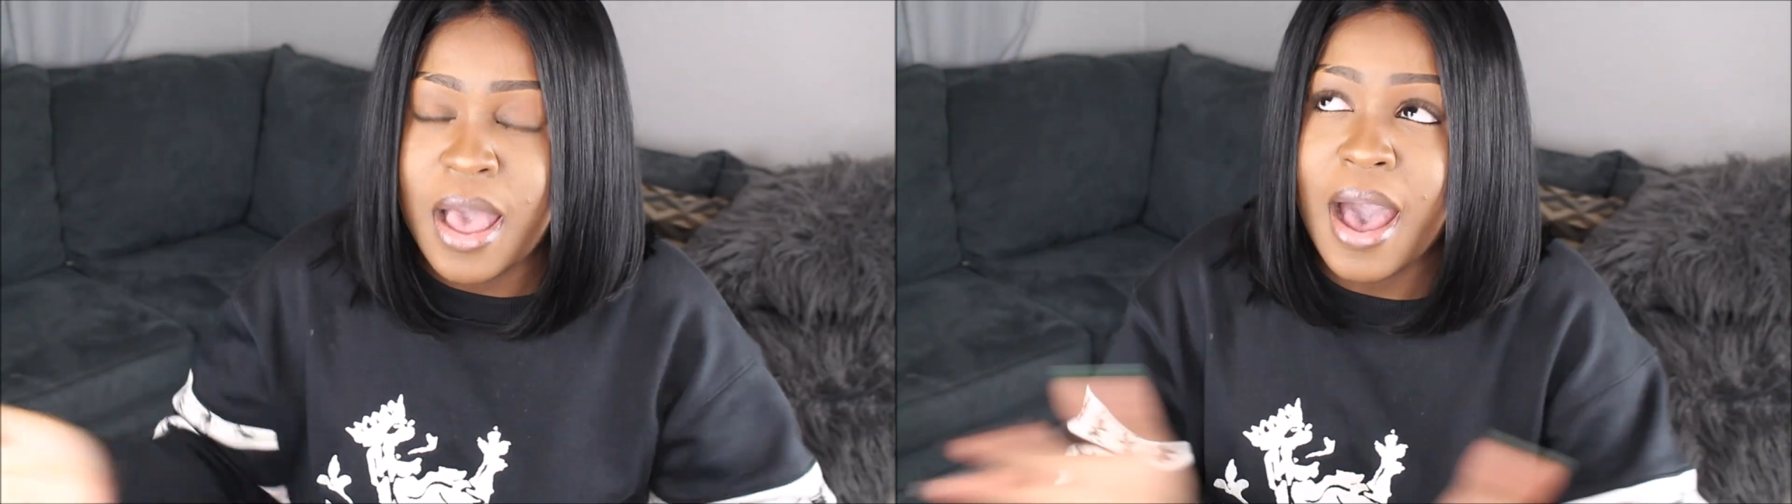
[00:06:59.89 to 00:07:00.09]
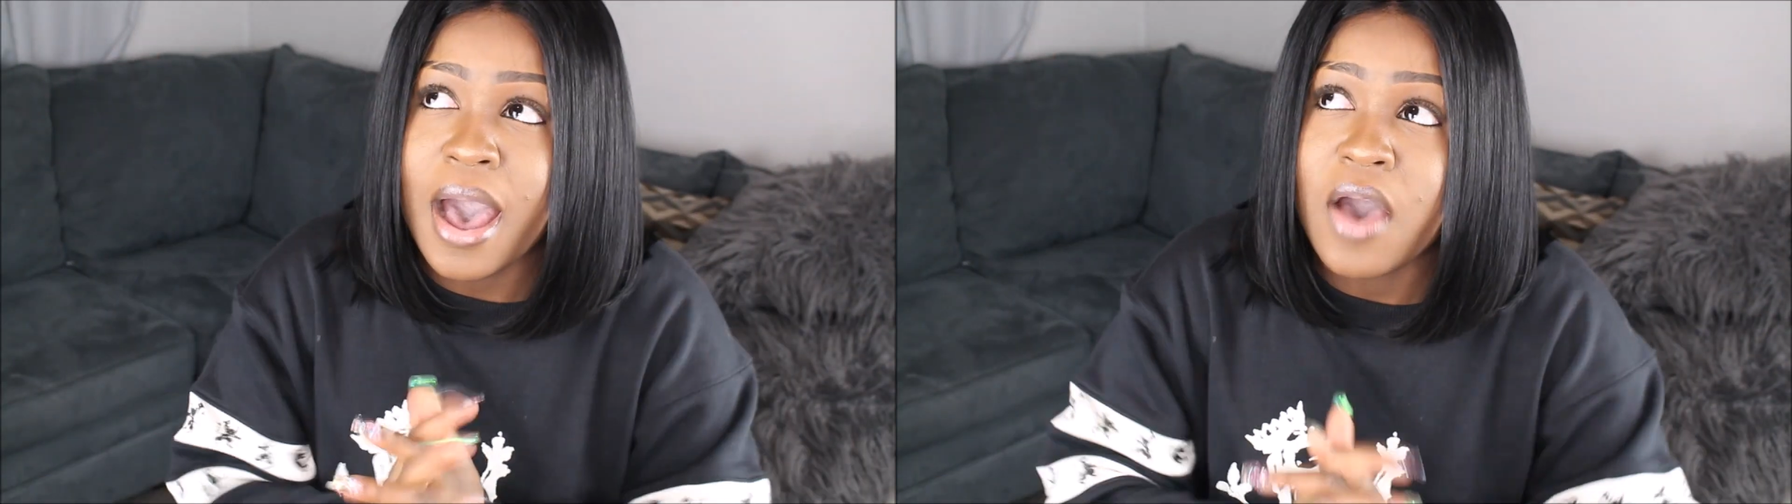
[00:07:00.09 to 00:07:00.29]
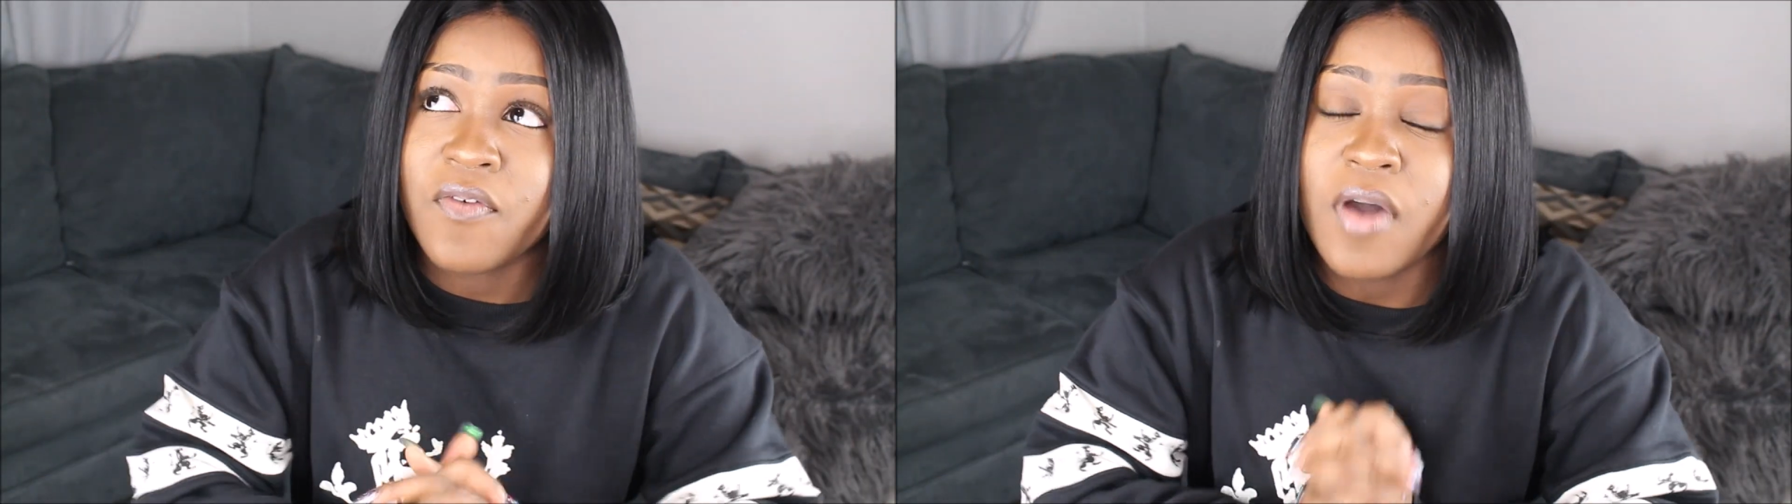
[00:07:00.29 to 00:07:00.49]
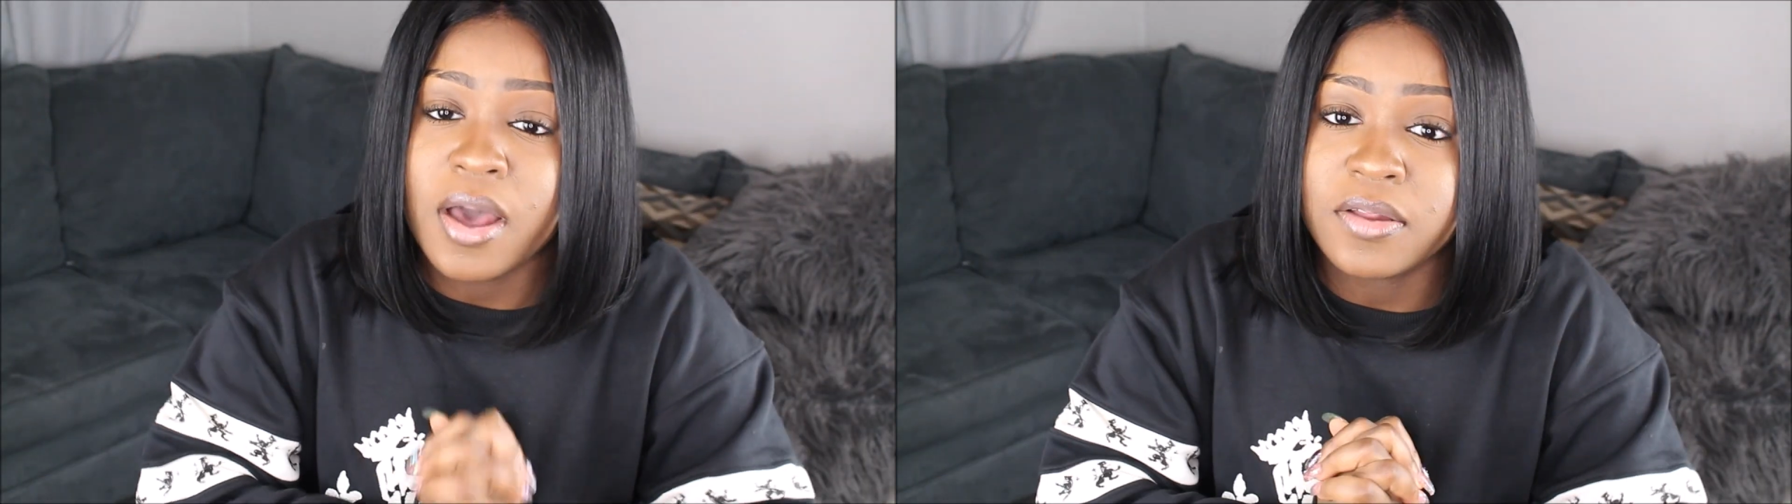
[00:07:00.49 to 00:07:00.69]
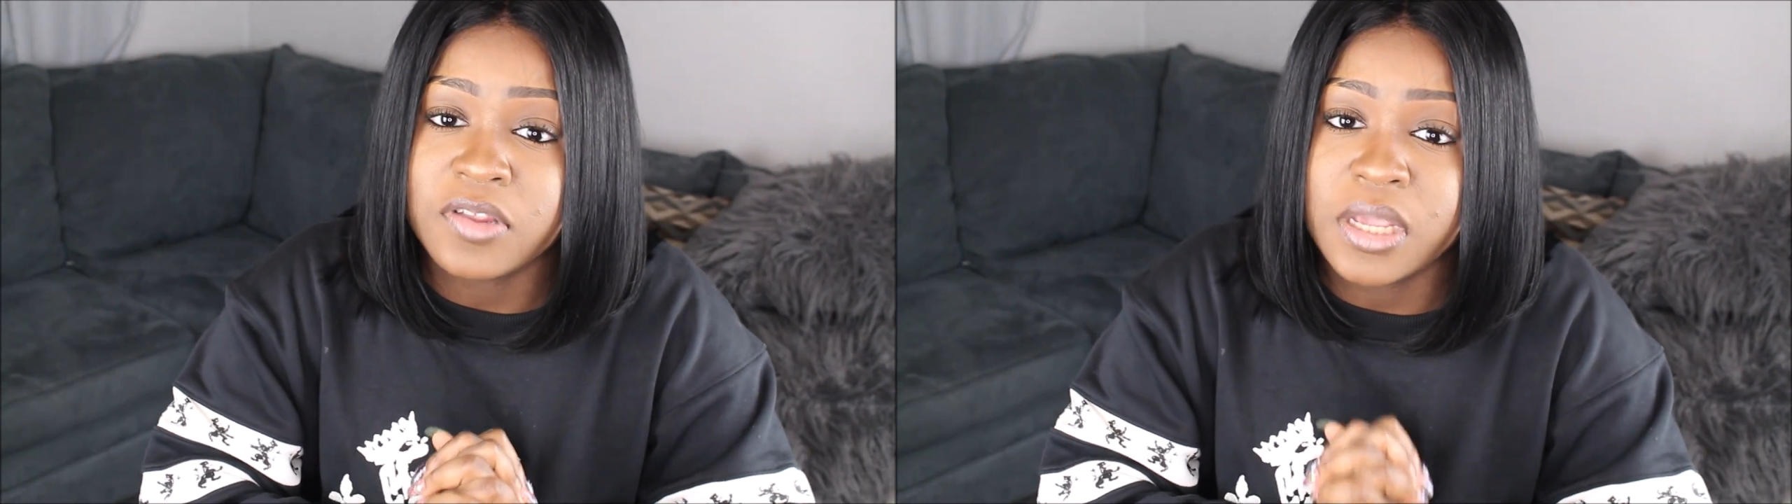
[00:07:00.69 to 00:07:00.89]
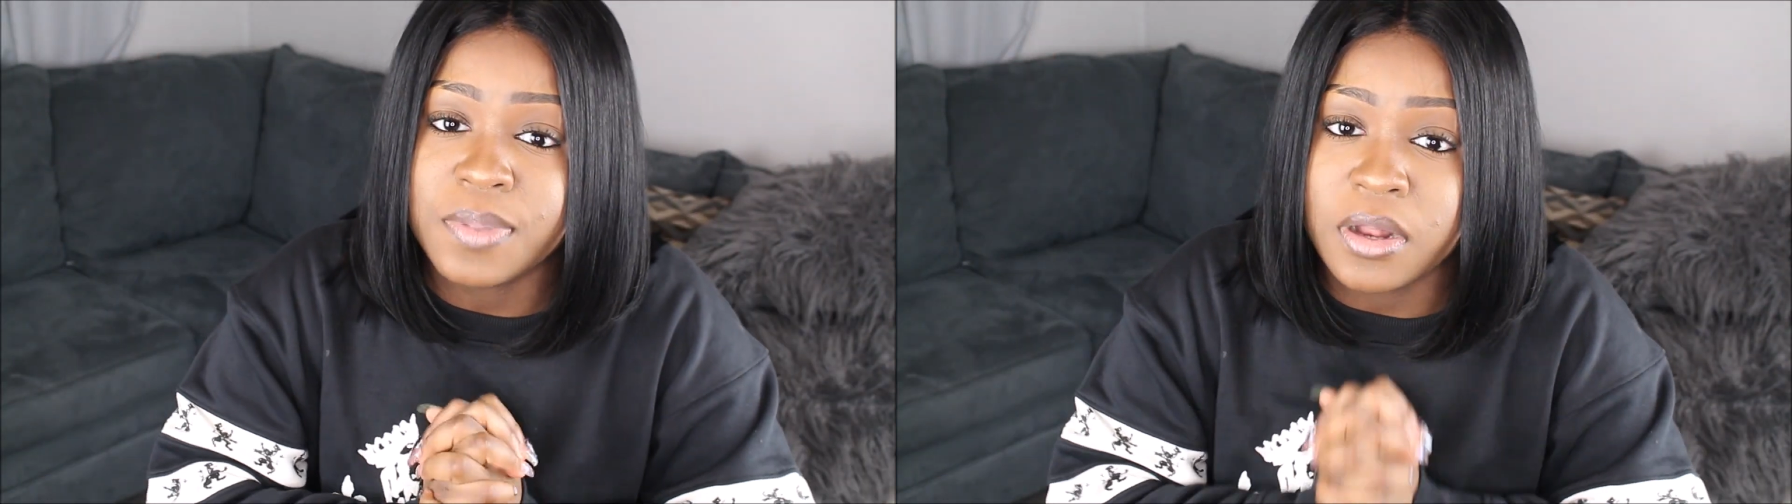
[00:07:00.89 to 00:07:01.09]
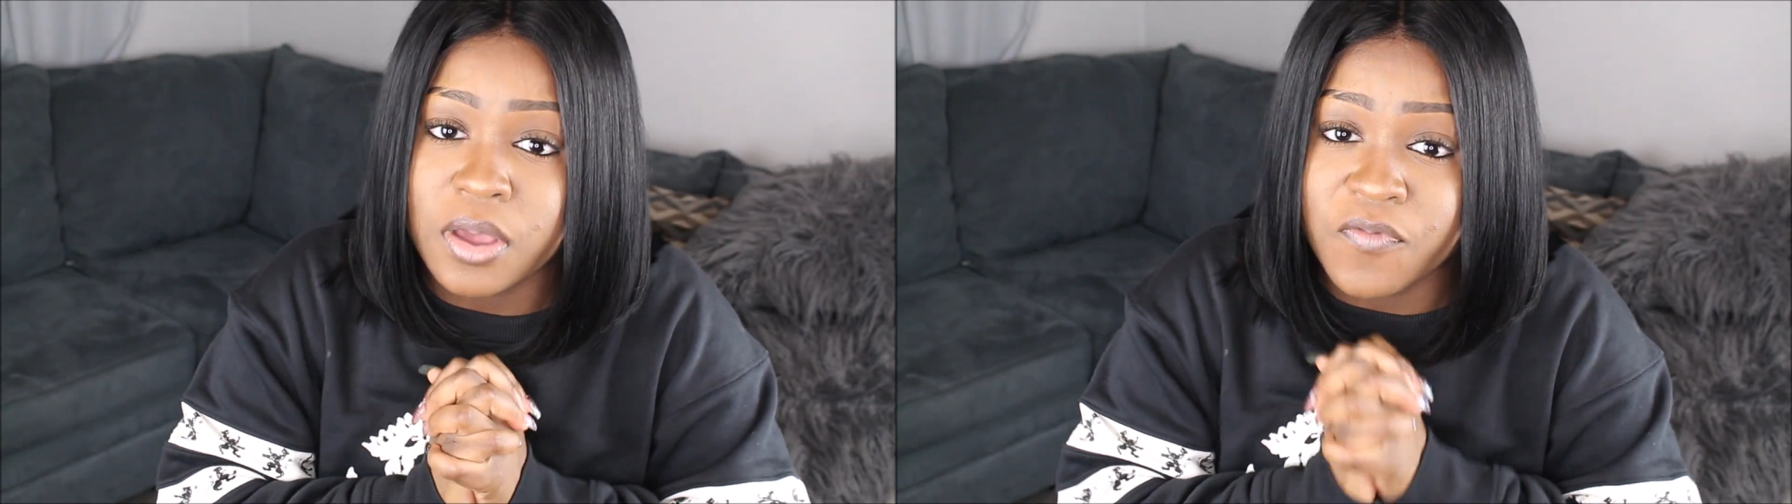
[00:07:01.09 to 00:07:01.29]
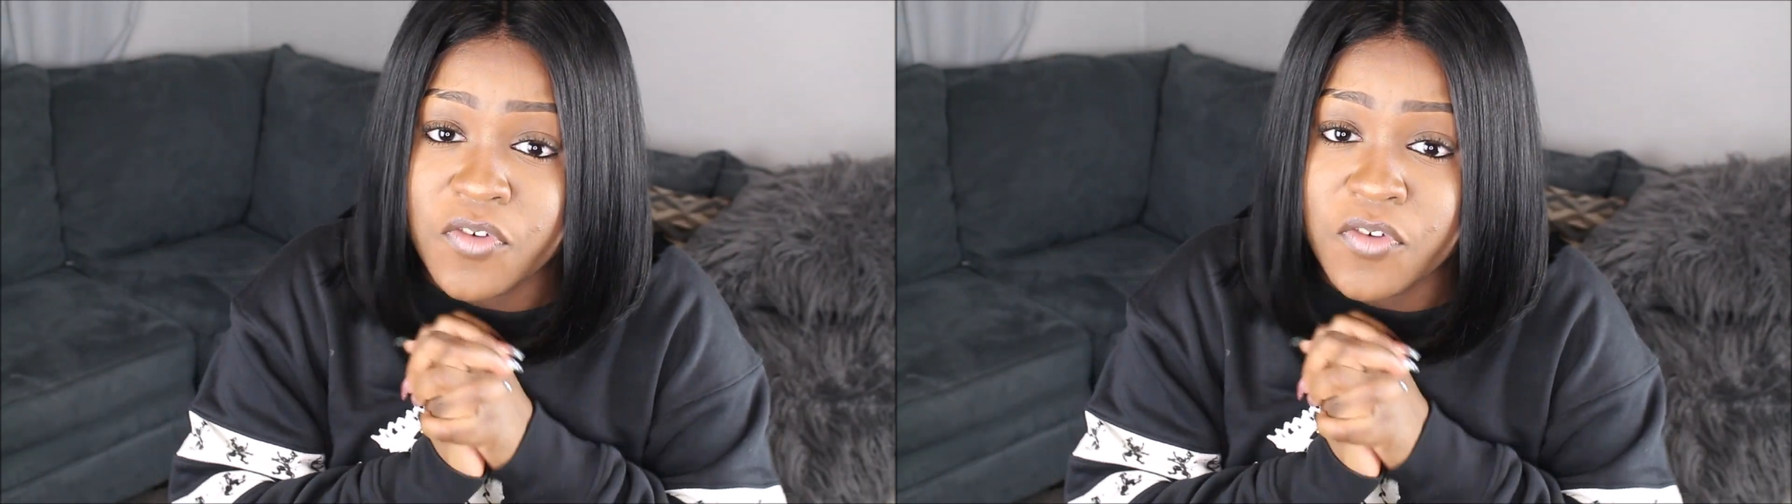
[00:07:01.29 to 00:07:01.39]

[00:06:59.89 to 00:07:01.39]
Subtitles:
I've honestly been looking